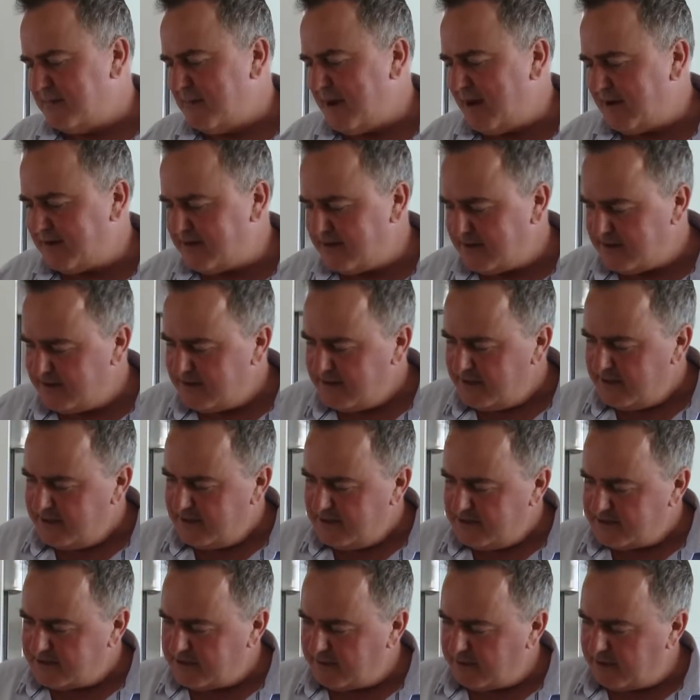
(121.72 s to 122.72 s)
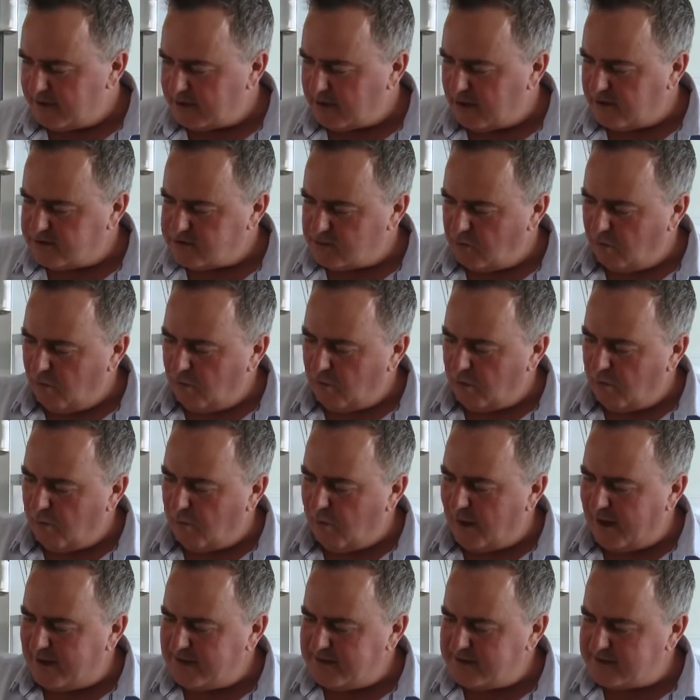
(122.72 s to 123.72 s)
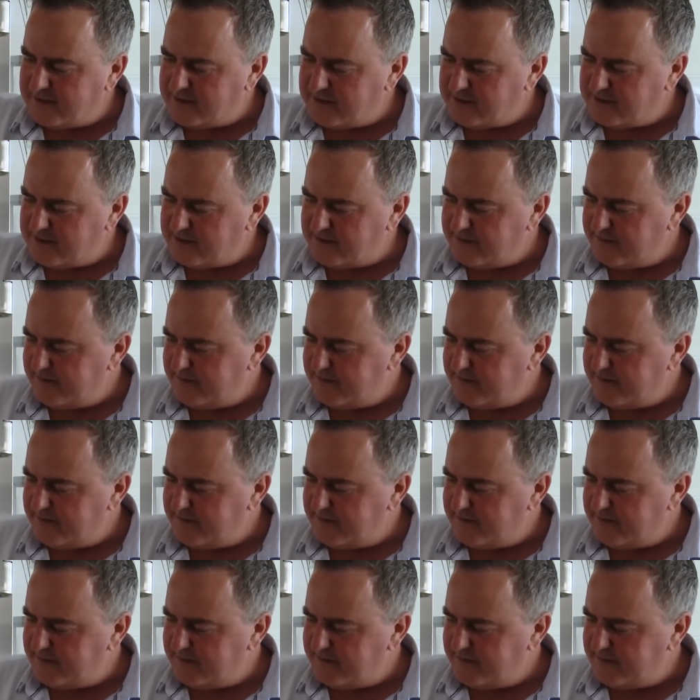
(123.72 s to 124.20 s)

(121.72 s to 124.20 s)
matter. So when it goes all at once,